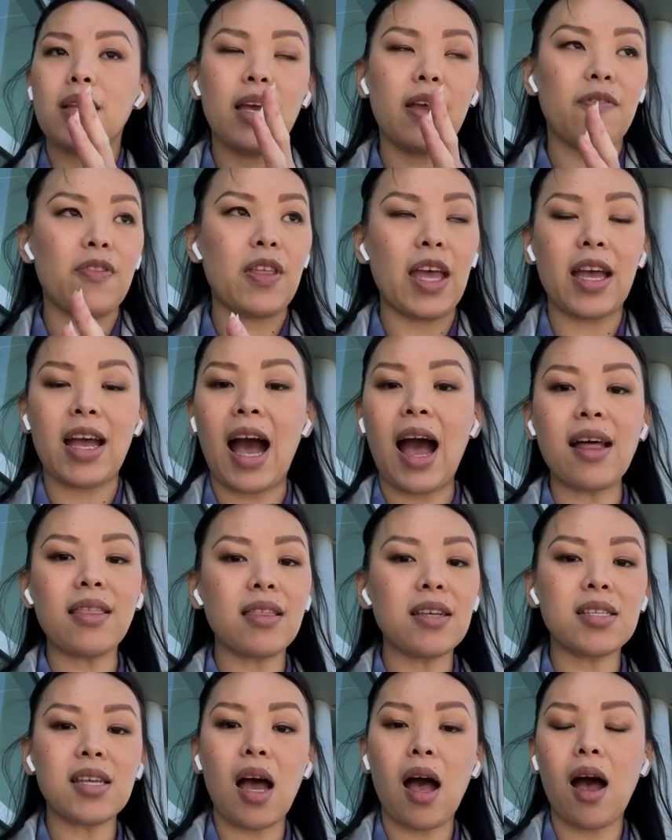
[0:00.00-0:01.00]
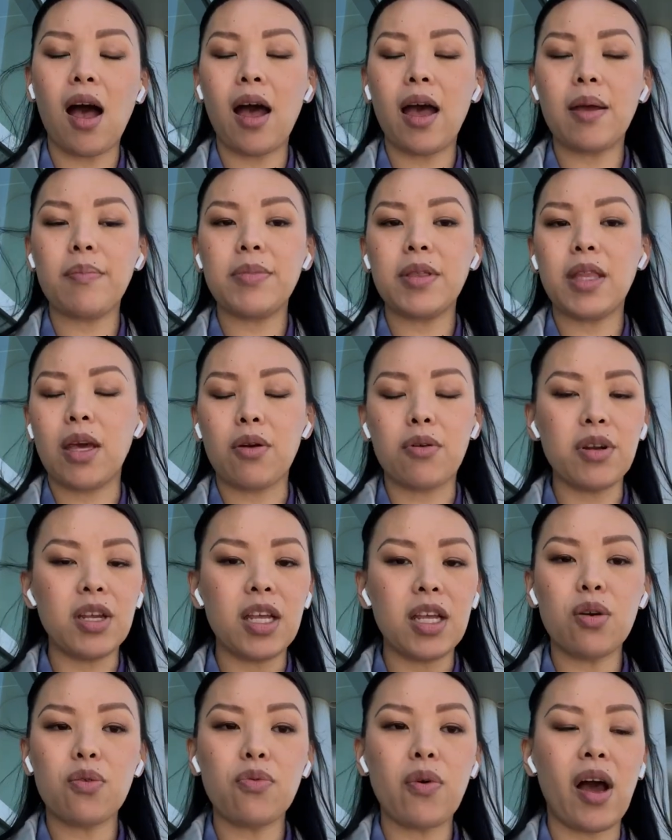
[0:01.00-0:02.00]
if they got the time, they don't
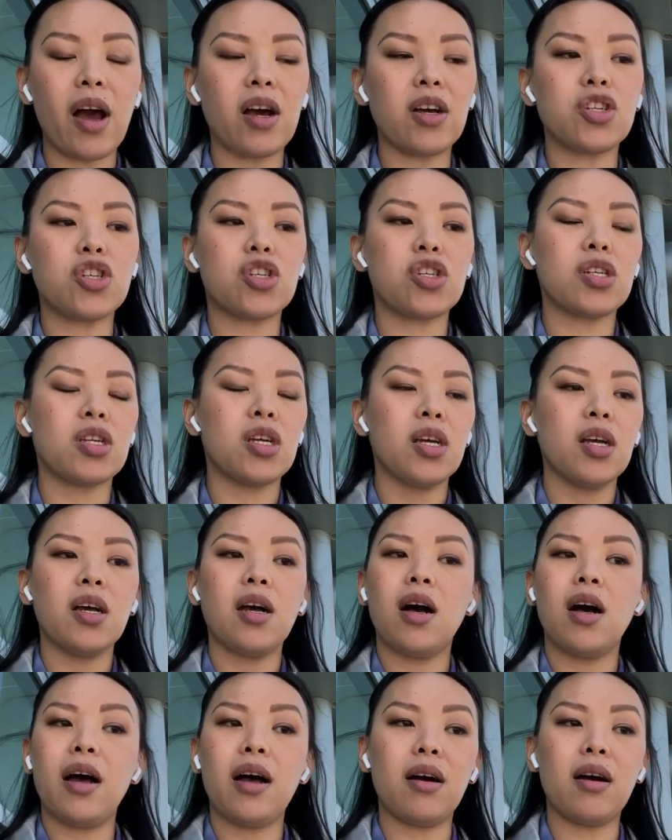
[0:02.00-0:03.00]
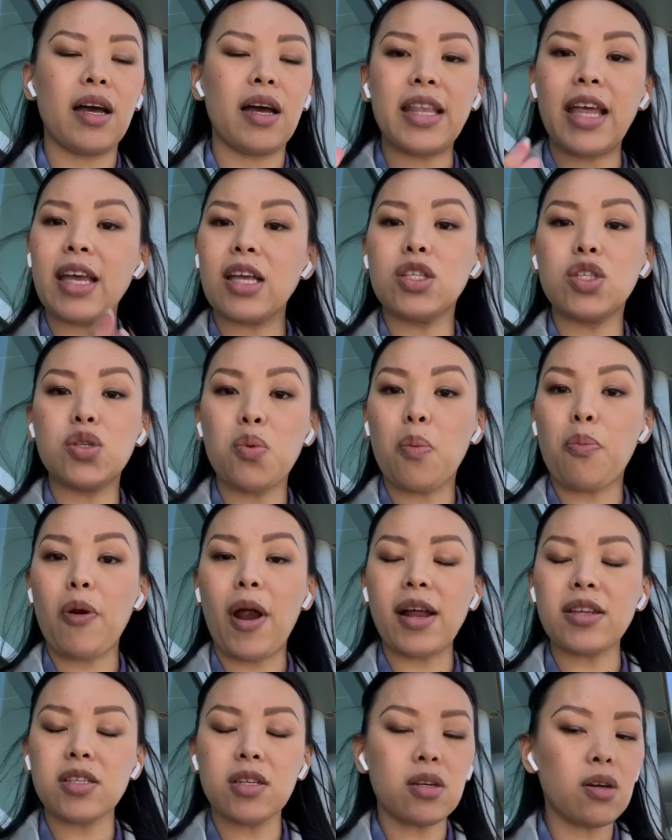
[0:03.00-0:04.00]
need a rush, and they can do a
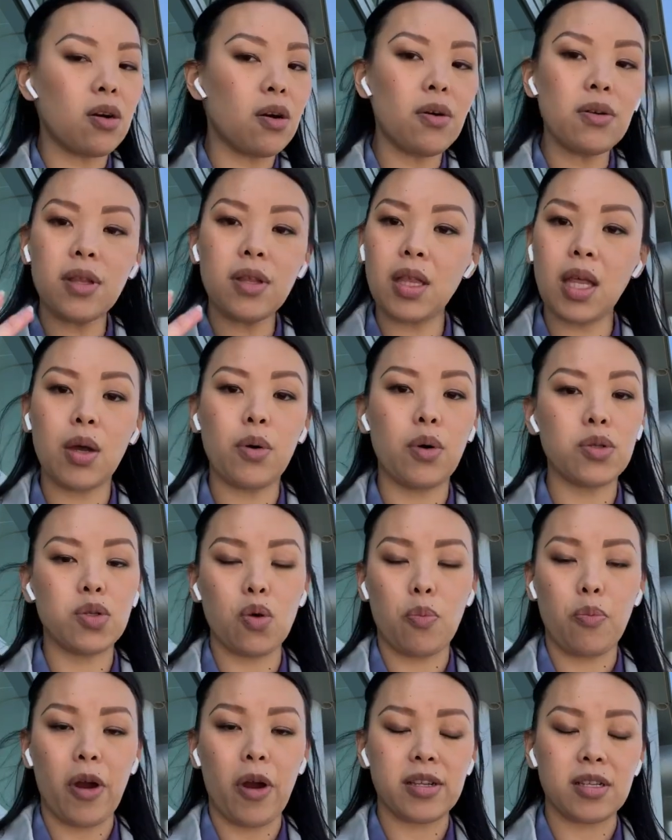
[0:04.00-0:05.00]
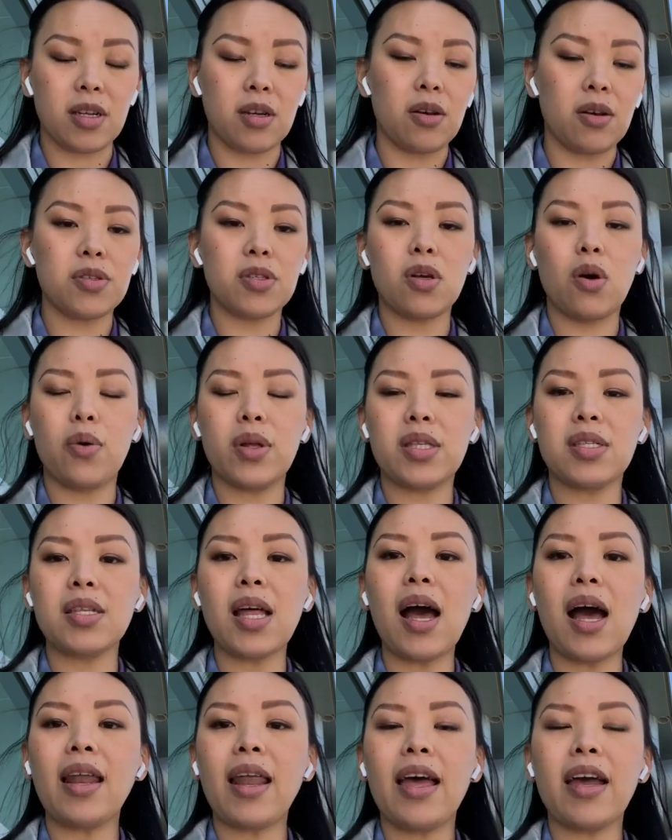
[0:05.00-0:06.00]
practical, then they will do a practical. So it's
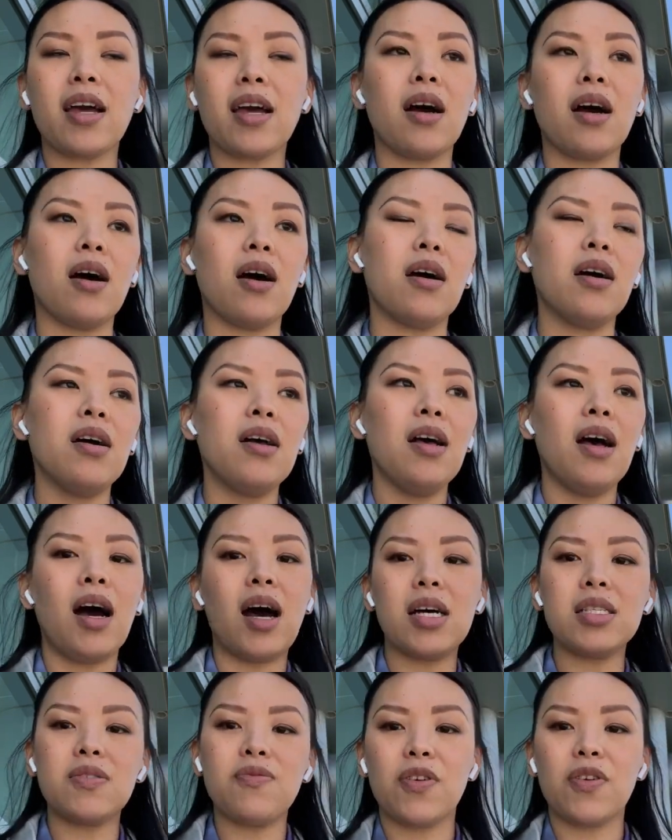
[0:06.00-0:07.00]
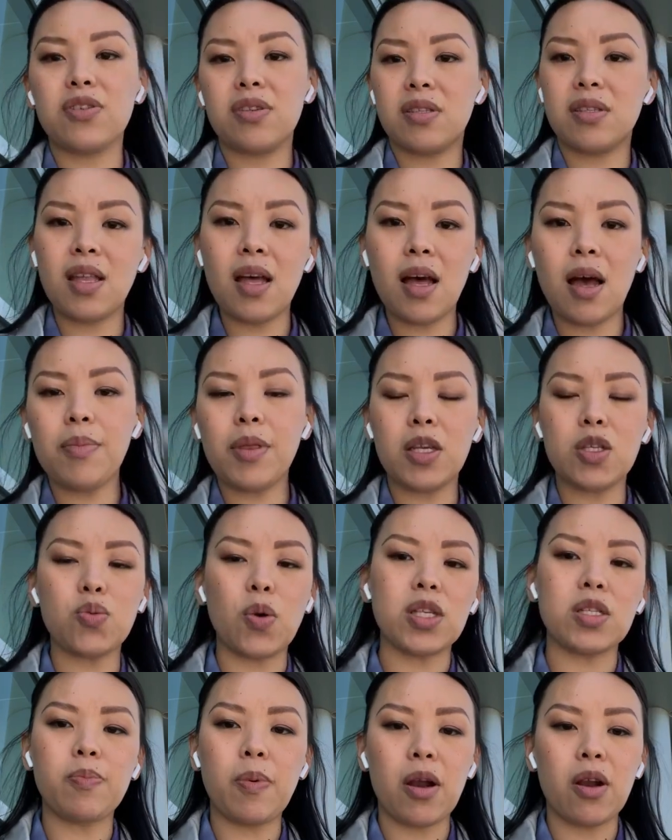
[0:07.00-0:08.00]
not like a us versus them. This
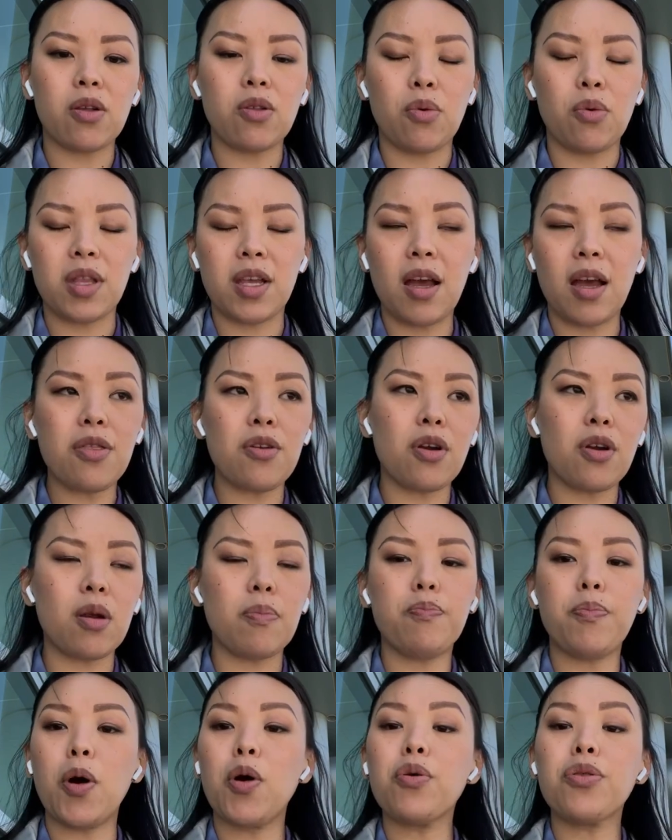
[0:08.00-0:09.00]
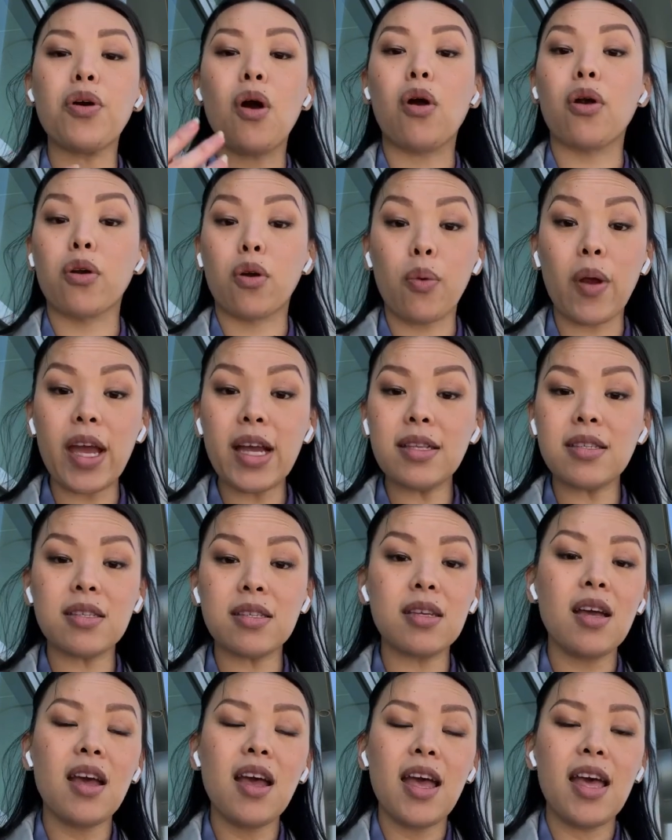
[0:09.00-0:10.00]
one's better than the other. Both are great,
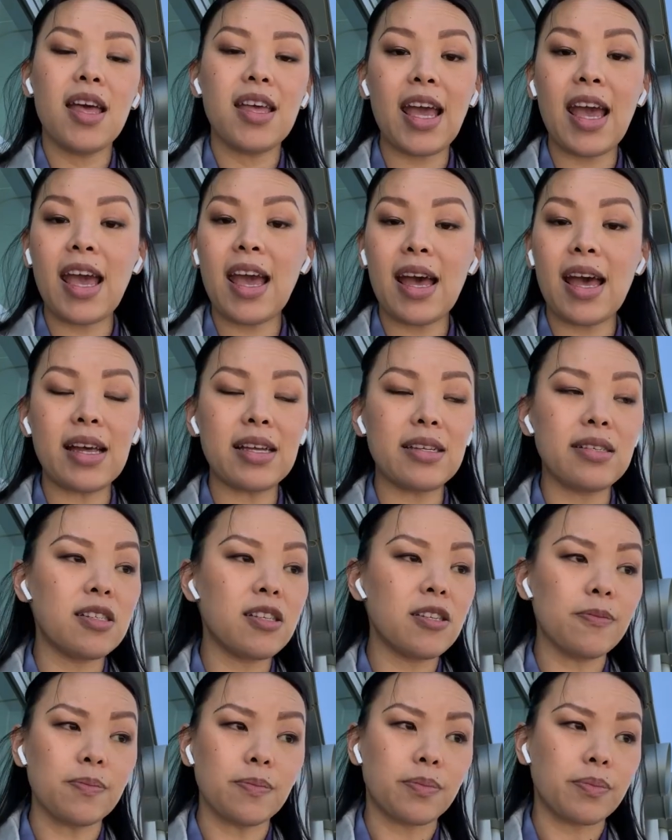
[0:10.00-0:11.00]
and